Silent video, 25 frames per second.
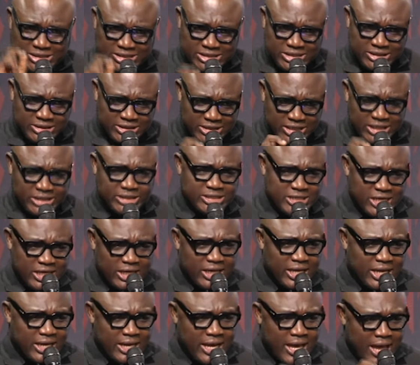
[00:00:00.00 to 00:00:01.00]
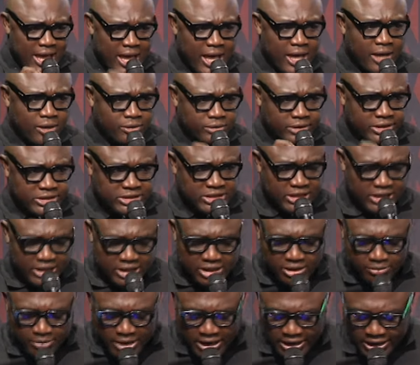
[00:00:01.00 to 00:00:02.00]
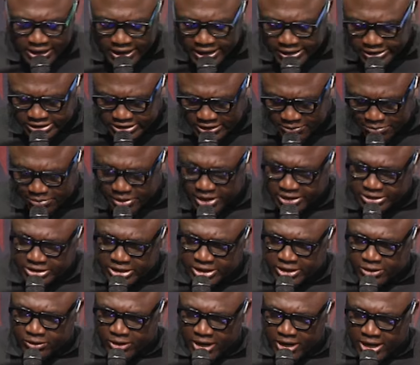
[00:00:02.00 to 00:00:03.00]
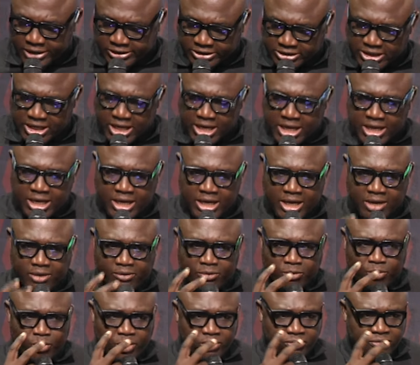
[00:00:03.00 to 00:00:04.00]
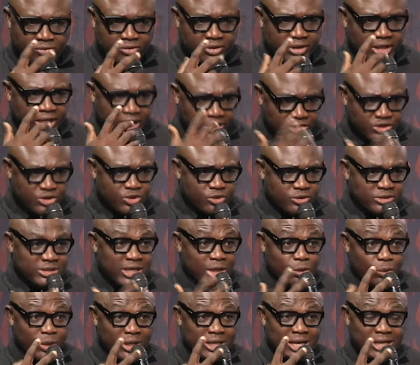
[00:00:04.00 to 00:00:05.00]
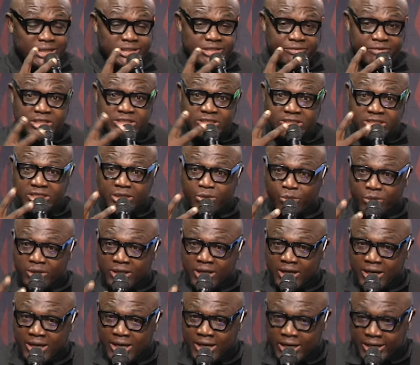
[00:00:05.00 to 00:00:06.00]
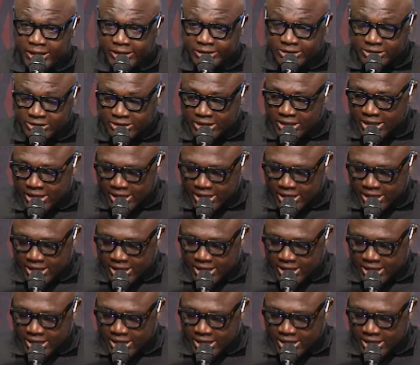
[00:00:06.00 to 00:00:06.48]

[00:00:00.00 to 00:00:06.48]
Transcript: detailing how this illegal mining is impacting on us with issues that we can't even see with our eyes.